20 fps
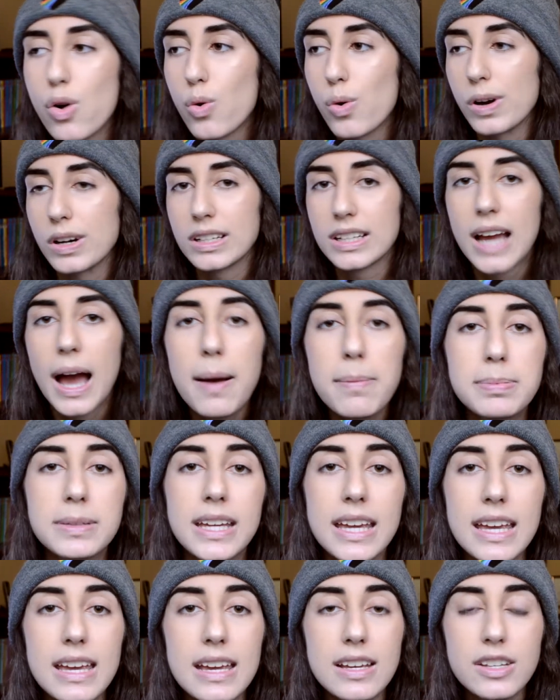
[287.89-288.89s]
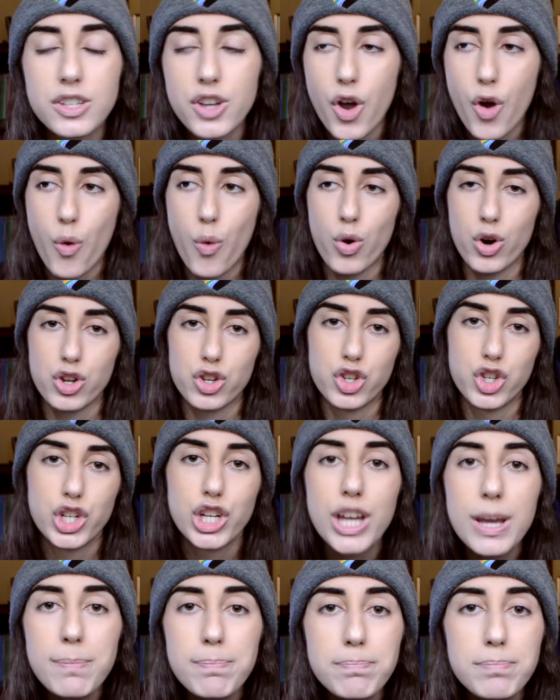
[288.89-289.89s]
or cupcakes or
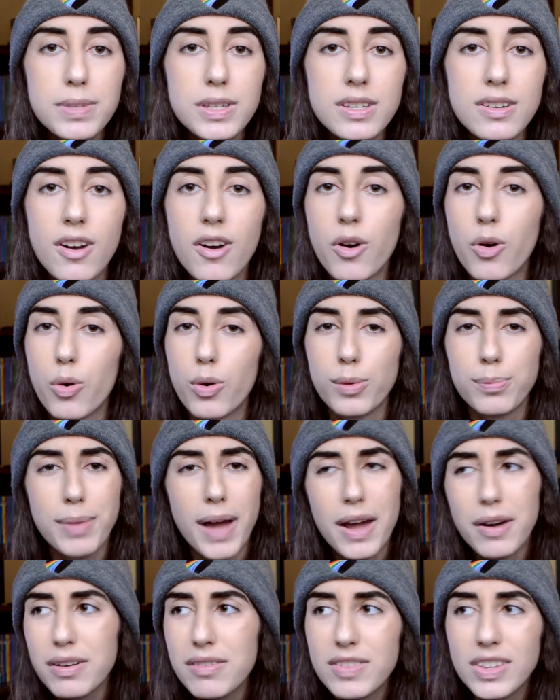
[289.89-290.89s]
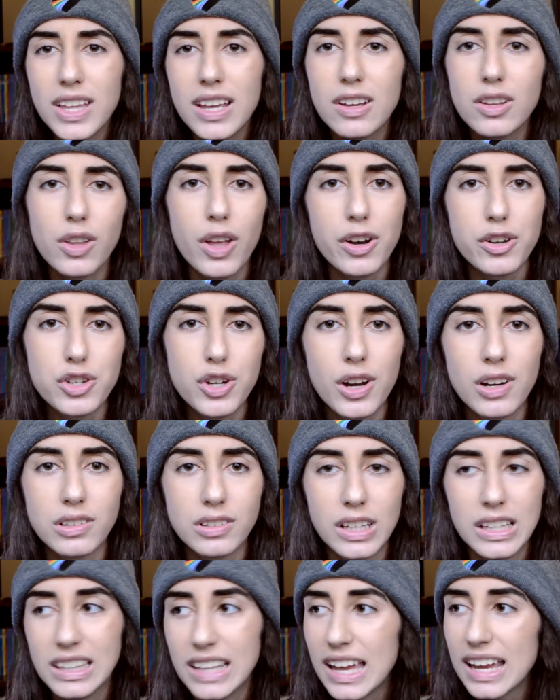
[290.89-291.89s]
chips or I don't even like a lot of
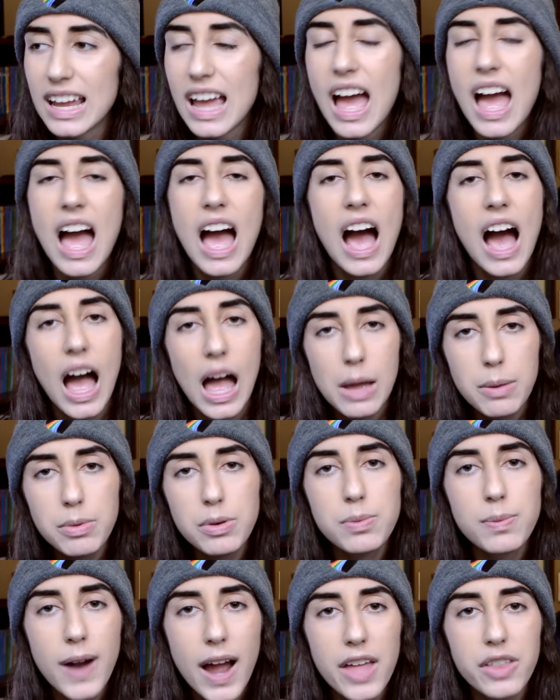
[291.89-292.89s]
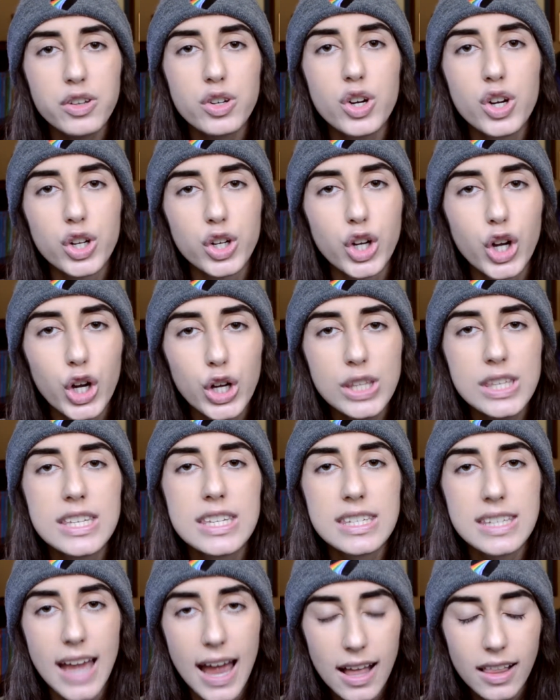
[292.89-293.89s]
chocolate. Like, I would rather a good
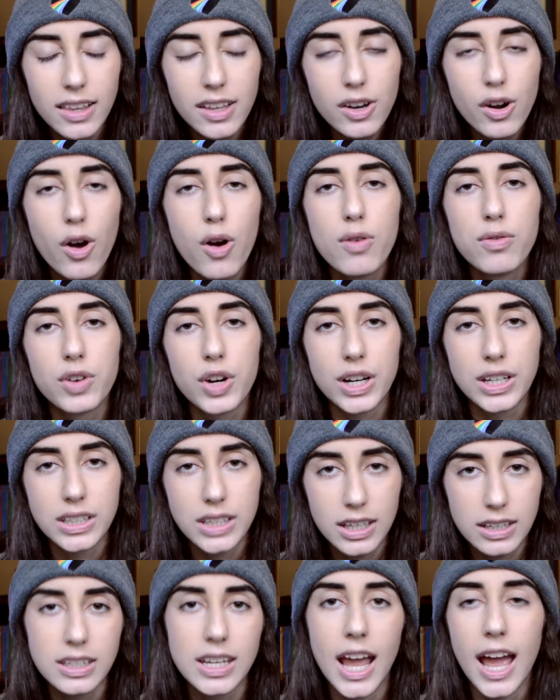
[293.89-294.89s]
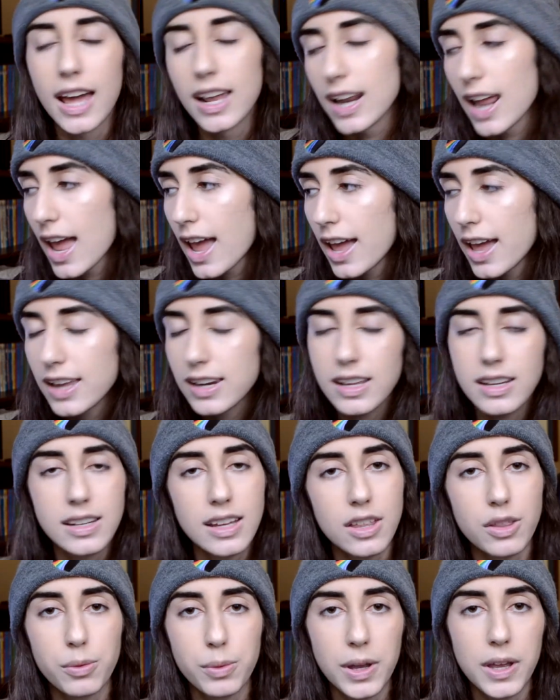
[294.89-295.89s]
salad over a Kit Kat any day
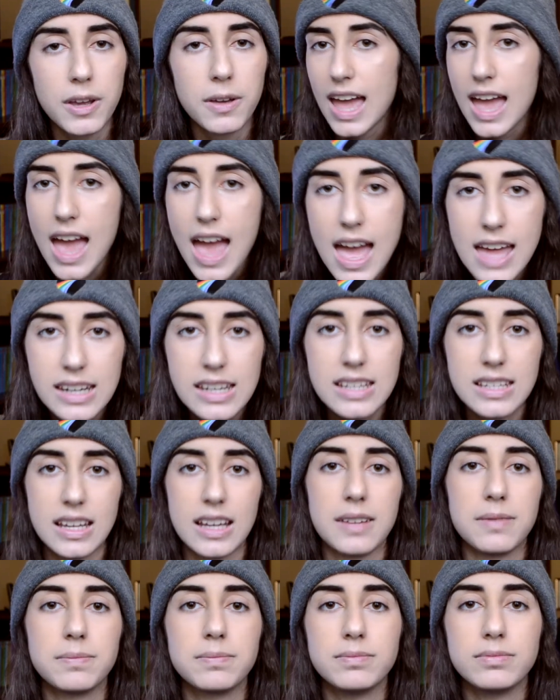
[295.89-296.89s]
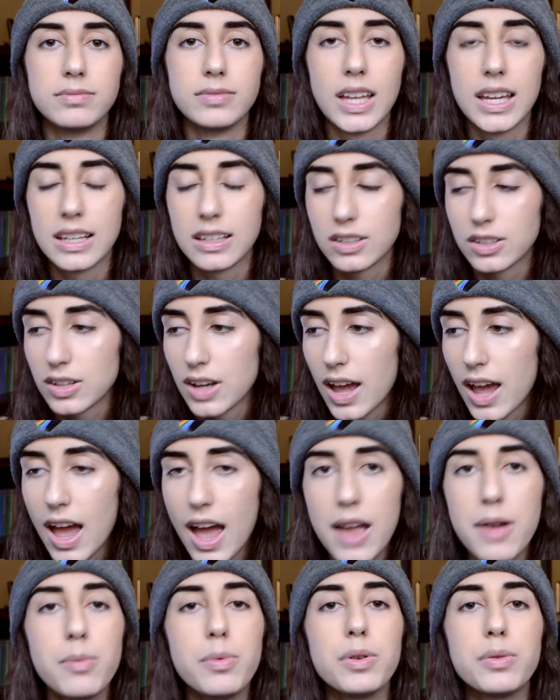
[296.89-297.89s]
of the week, any day. Like,
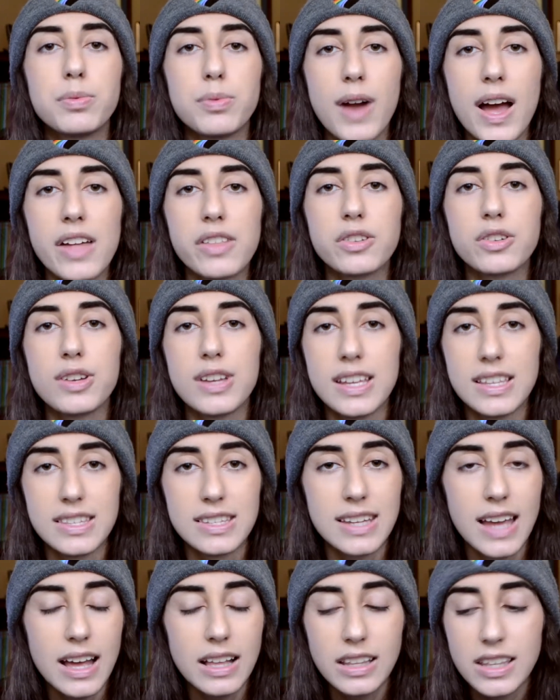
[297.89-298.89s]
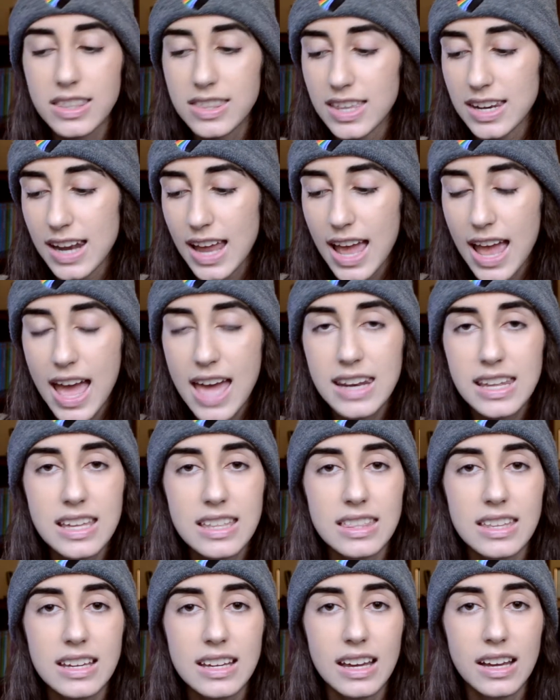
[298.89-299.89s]
I would rather eat salad than
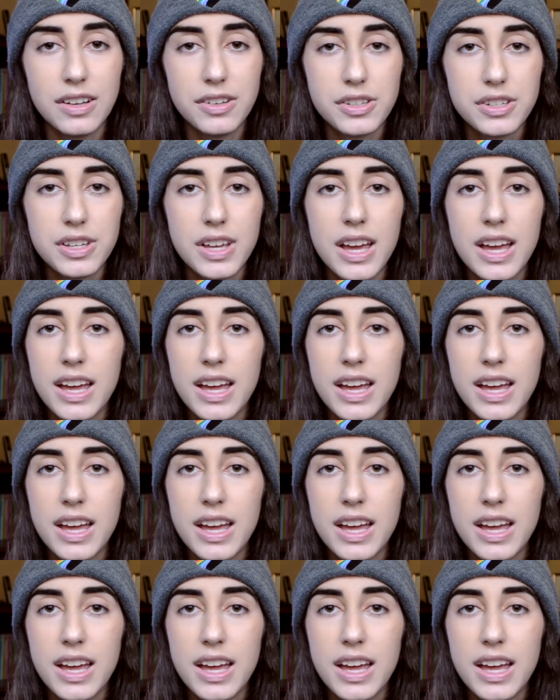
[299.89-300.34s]
anything else